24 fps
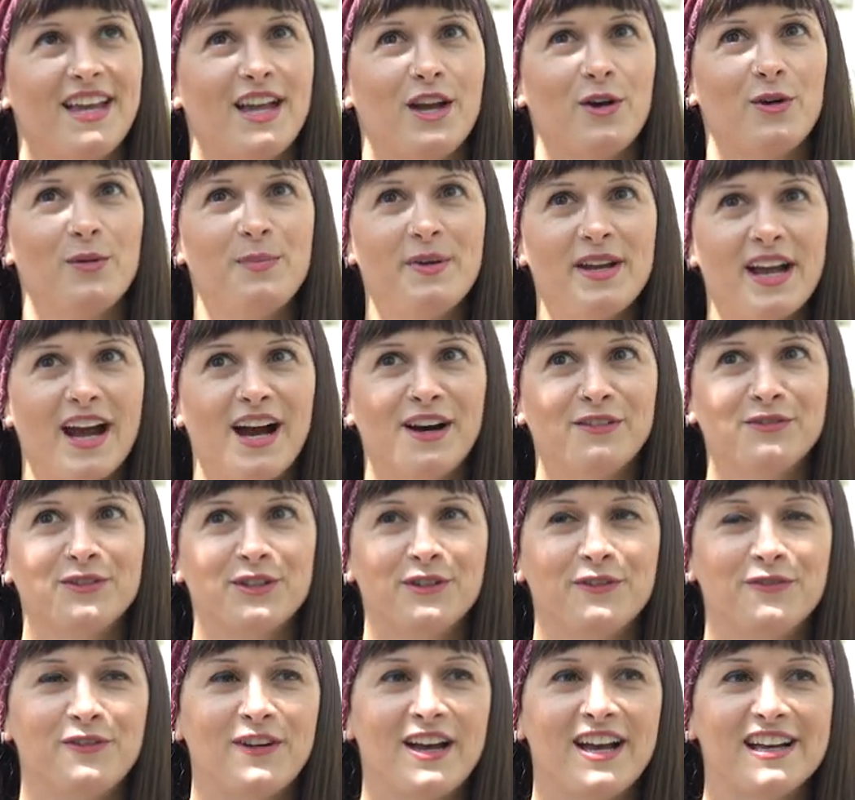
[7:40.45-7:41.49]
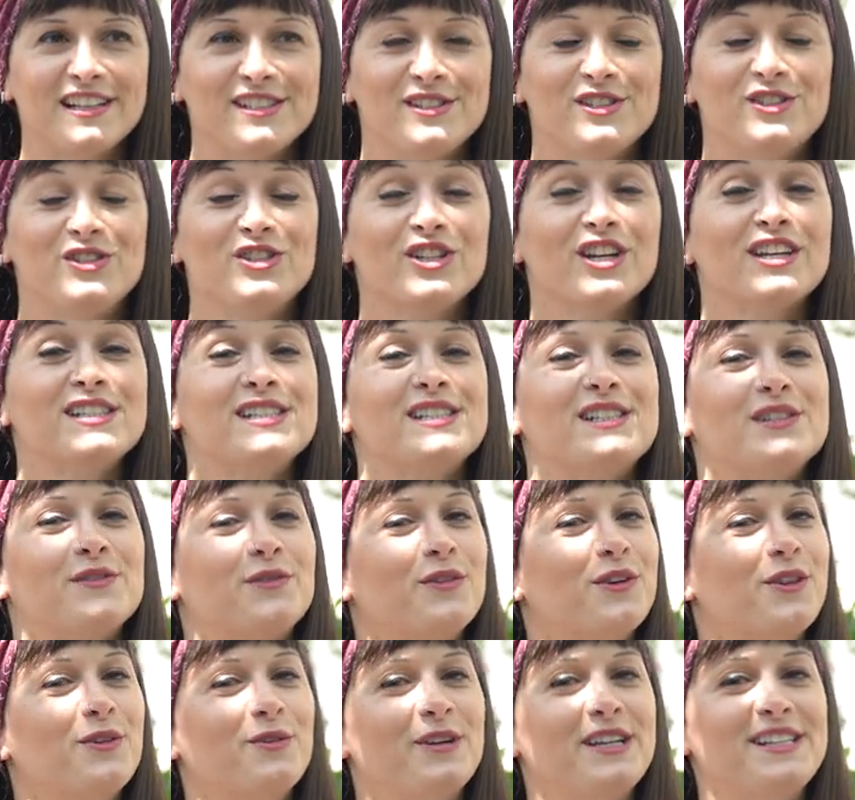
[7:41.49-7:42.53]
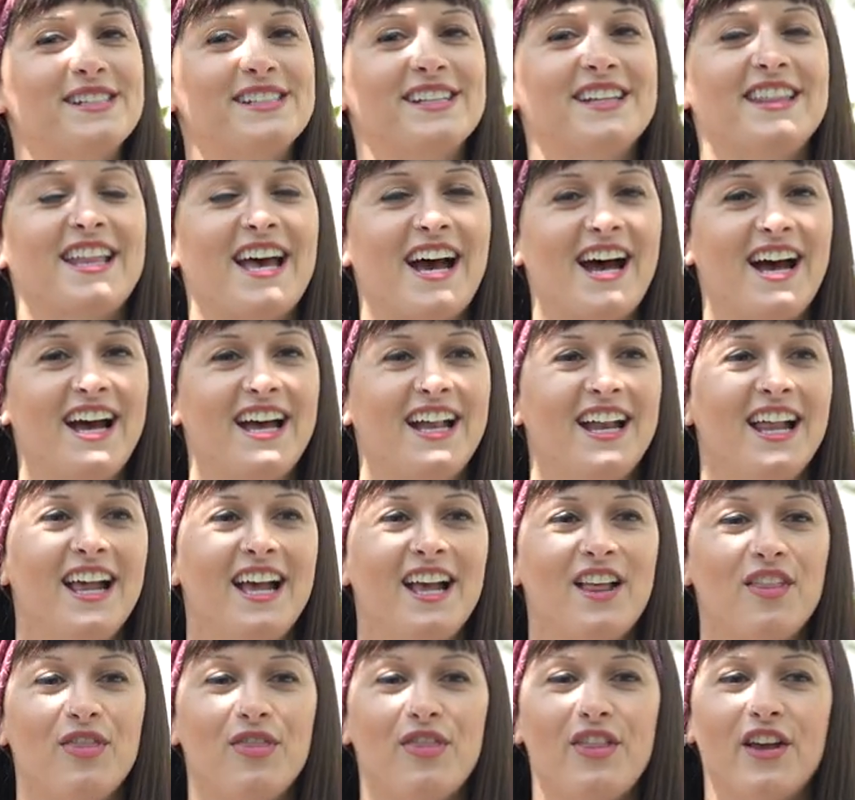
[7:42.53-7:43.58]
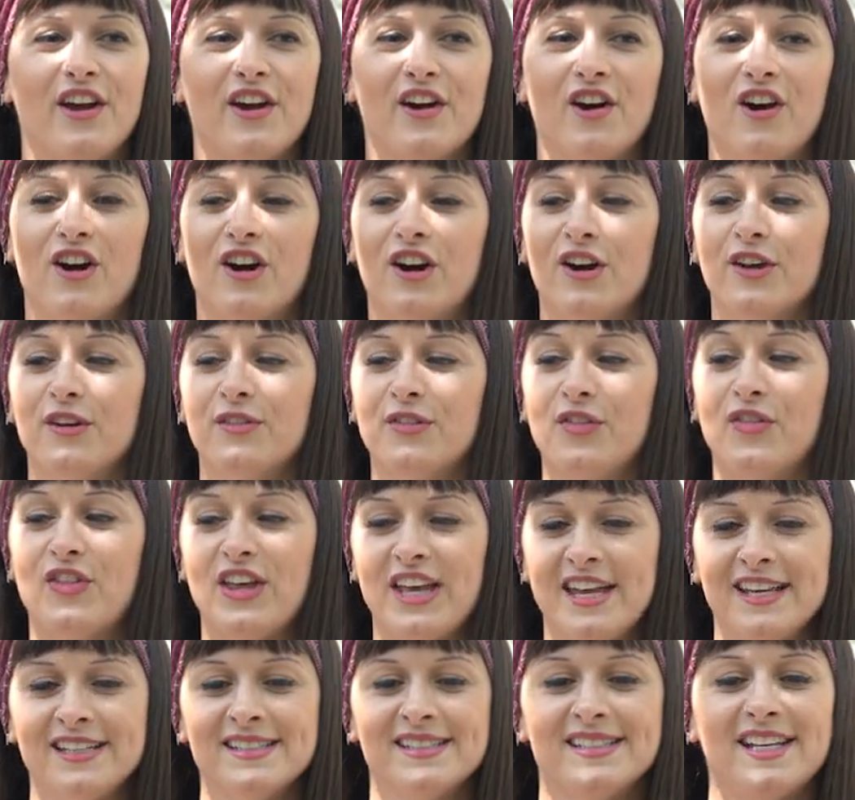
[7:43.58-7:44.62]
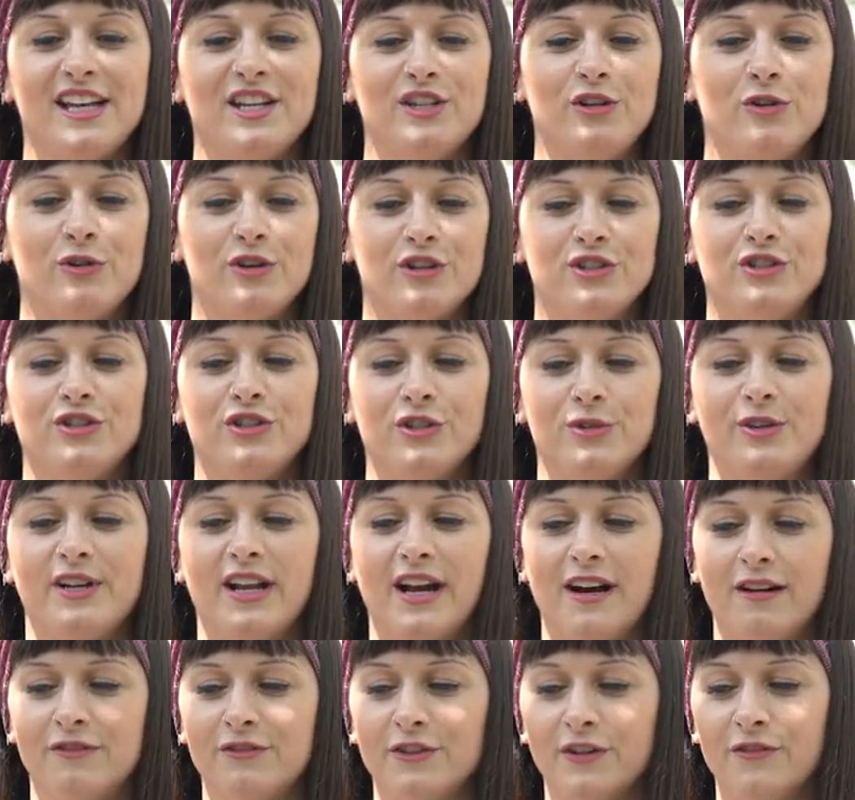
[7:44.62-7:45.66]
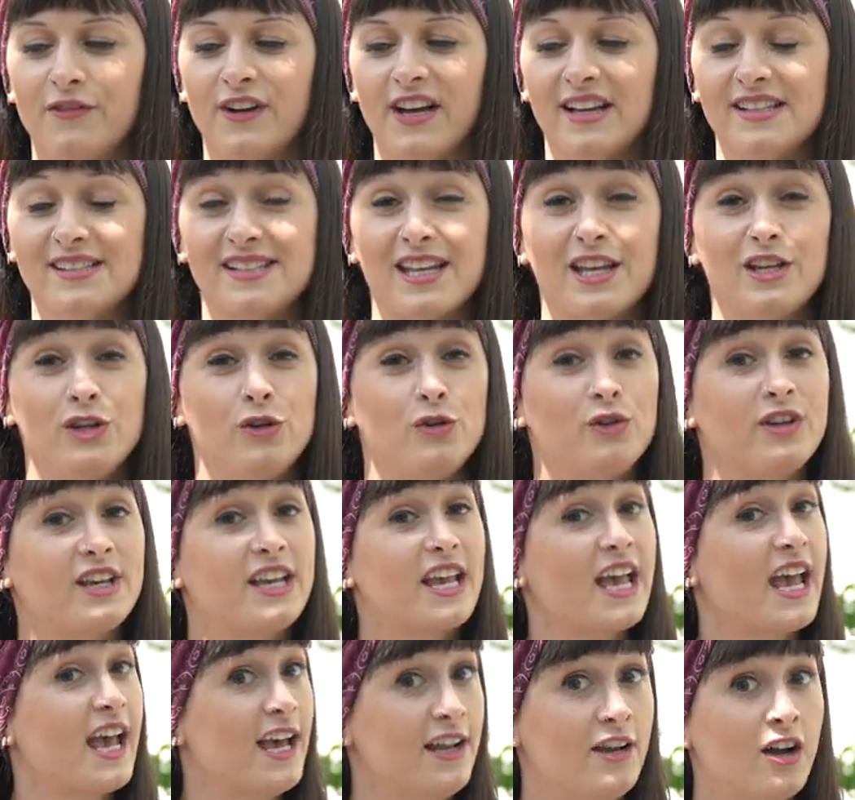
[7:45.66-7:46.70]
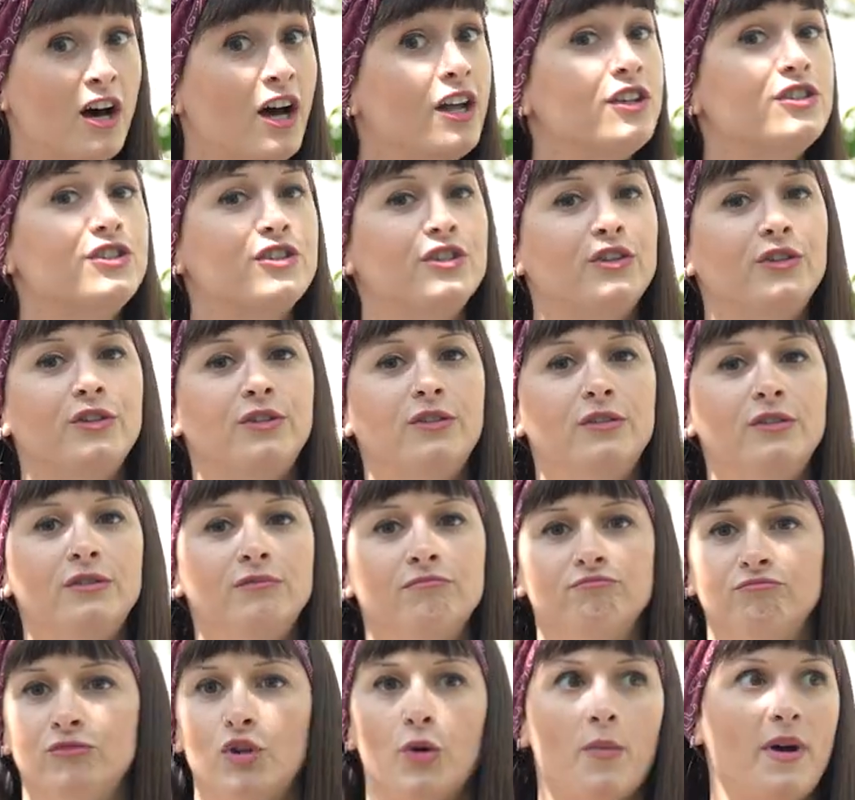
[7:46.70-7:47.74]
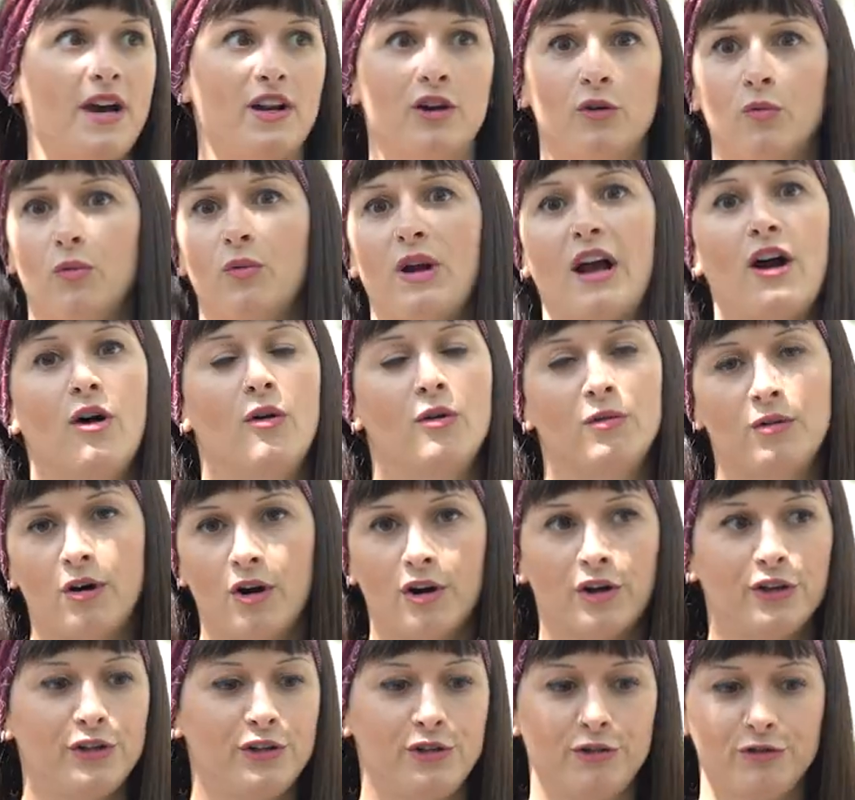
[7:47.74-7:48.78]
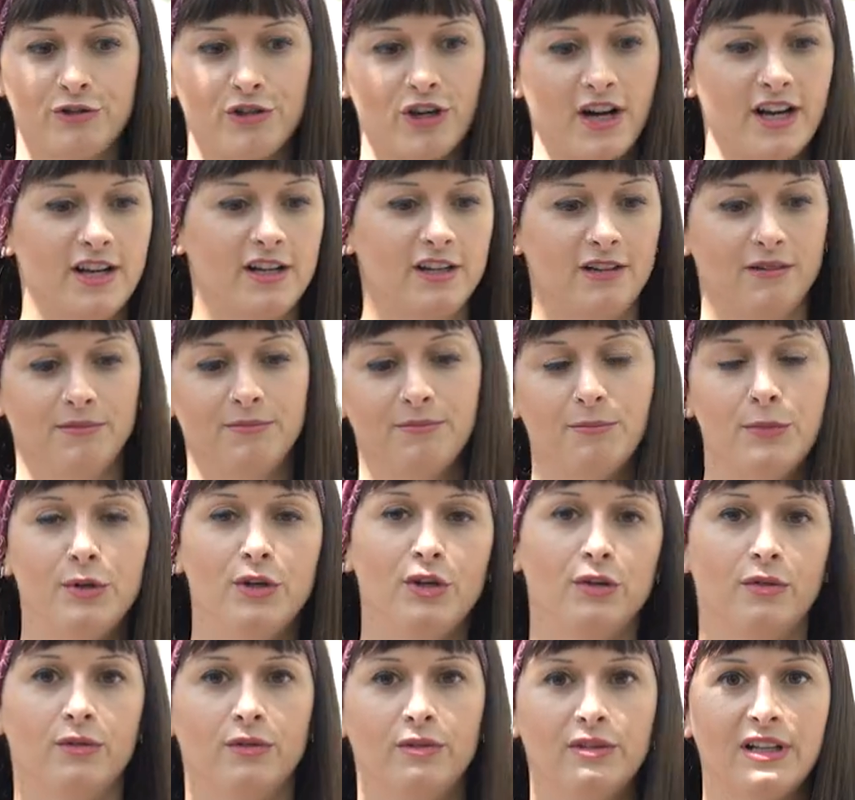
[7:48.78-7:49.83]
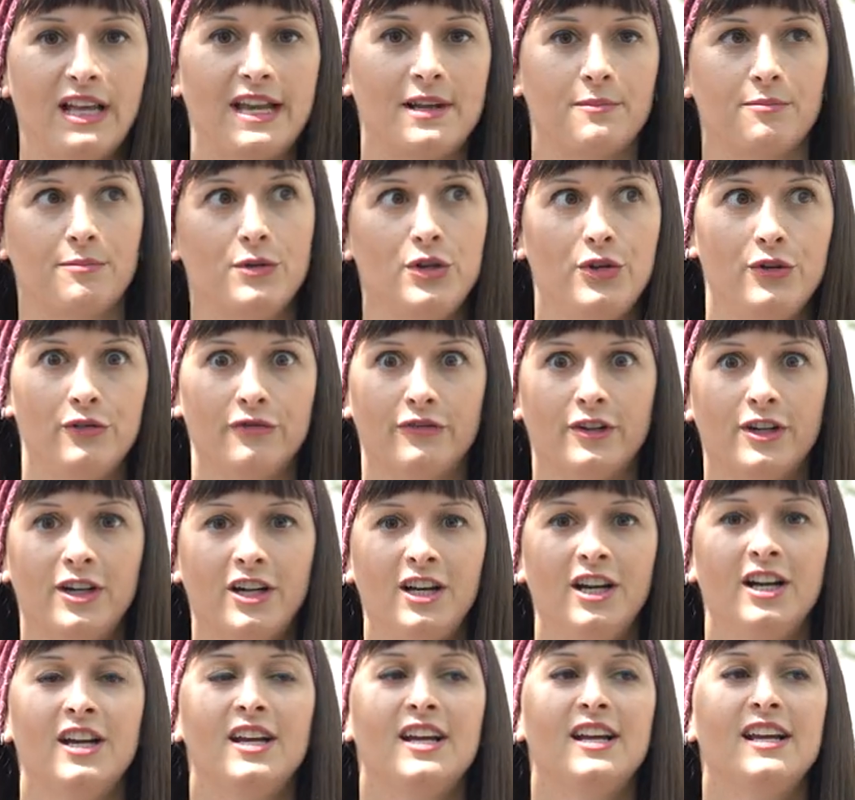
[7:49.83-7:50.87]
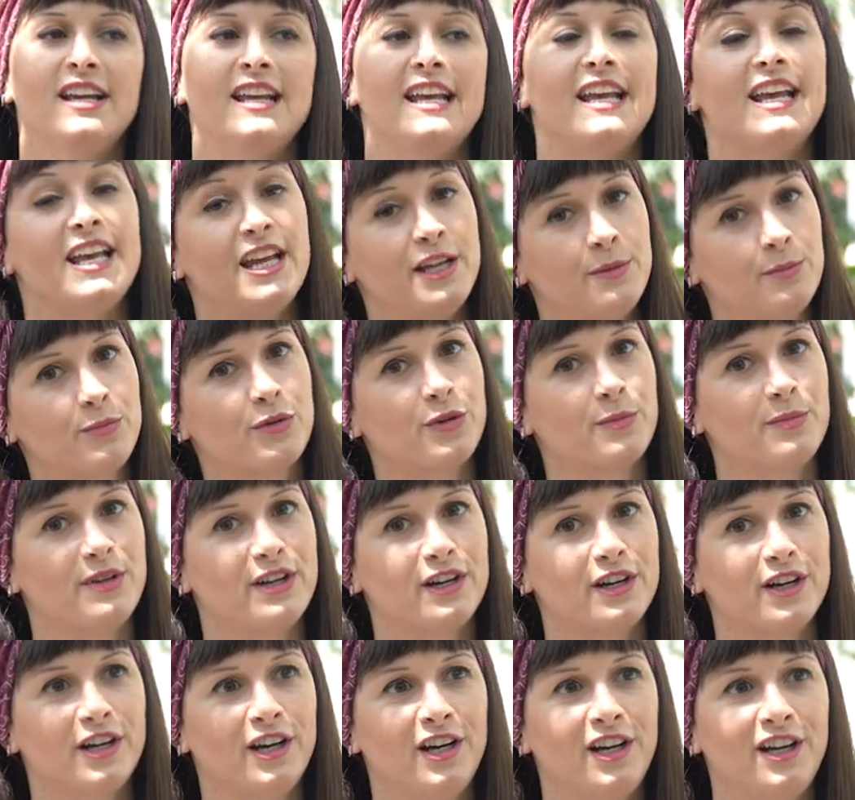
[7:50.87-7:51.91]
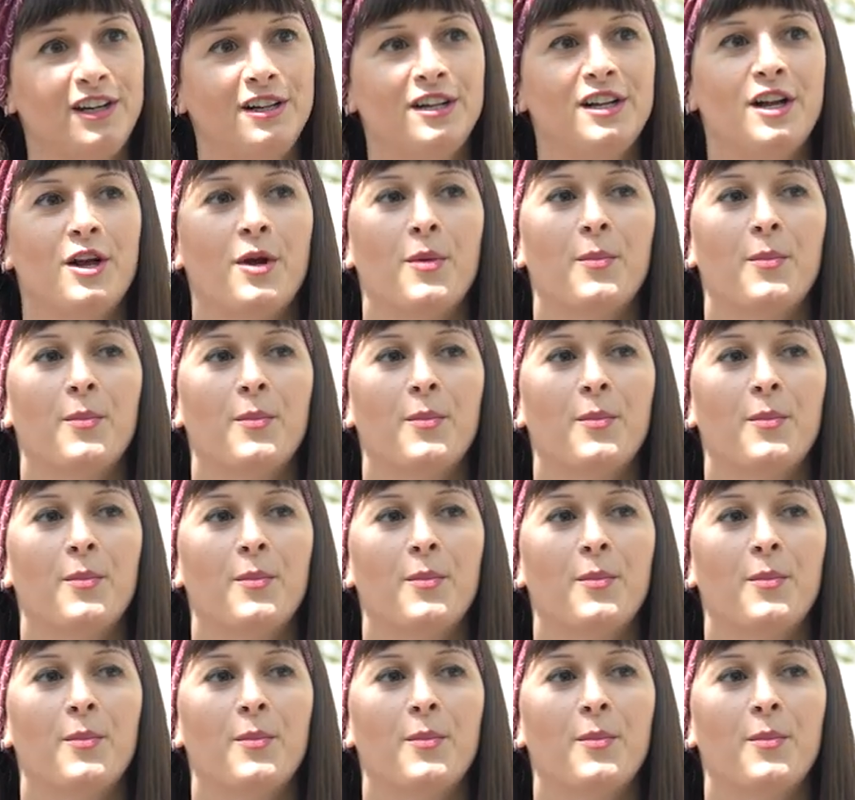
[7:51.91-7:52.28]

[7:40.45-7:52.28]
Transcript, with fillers: it would be After Effects just for the reason that there are things that you can do in After Effects that you cannot do no matter how hard you try to manu like maneuver in Premiere,